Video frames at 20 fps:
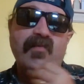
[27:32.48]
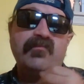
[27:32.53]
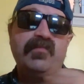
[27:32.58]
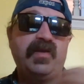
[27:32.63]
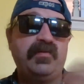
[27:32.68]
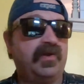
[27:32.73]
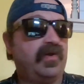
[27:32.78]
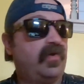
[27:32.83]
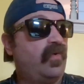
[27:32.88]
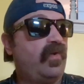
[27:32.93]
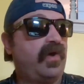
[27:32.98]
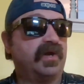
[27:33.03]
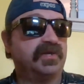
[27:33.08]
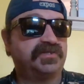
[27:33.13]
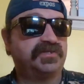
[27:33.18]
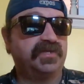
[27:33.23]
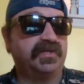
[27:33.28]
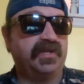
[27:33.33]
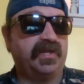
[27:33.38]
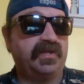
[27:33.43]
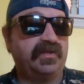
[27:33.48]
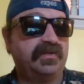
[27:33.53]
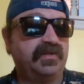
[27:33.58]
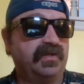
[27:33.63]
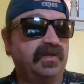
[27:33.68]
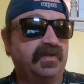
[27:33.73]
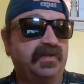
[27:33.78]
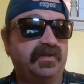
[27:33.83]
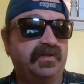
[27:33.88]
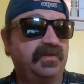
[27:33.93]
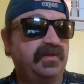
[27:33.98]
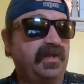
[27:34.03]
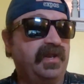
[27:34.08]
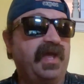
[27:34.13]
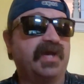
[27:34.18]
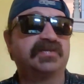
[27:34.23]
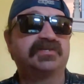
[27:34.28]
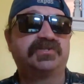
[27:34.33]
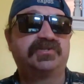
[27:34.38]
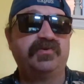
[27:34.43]
Maybe I'll watch the
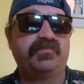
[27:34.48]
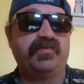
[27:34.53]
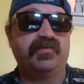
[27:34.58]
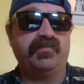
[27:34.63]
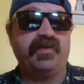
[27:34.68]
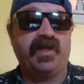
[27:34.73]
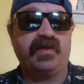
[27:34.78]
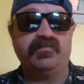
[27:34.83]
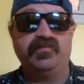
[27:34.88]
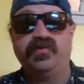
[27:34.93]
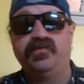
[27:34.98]
next Superman